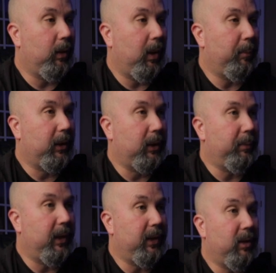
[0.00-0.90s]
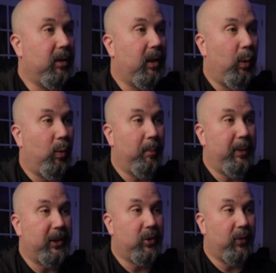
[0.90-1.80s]
I'm going to come down here. I want to
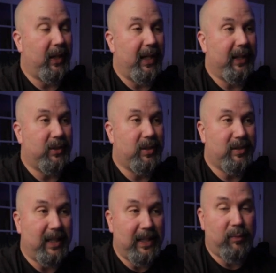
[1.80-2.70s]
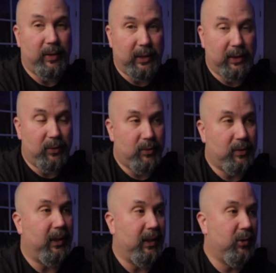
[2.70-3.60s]
make sure that I save
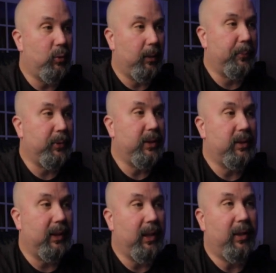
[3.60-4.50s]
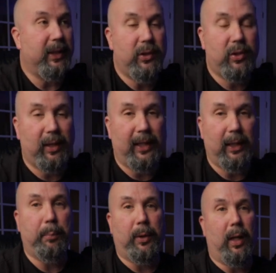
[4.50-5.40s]
these into a preset. Now each
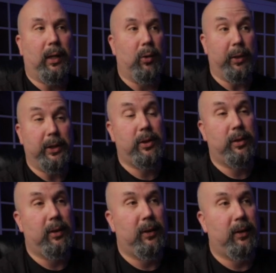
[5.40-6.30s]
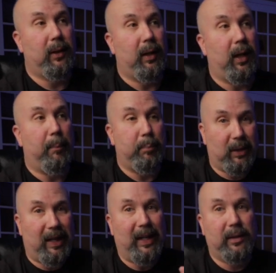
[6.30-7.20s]
amp block or each
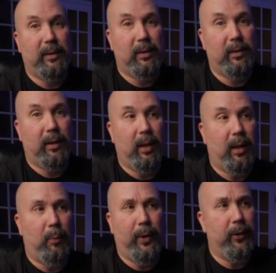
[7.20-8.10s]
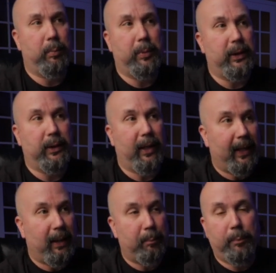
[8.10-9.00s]
block, whether it be
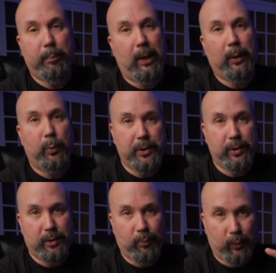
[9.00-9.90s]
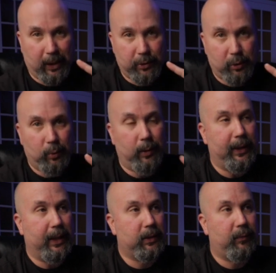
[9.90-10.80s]
amp block, which is, we got 2 in the
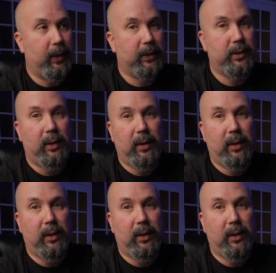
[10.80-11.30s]
XFX,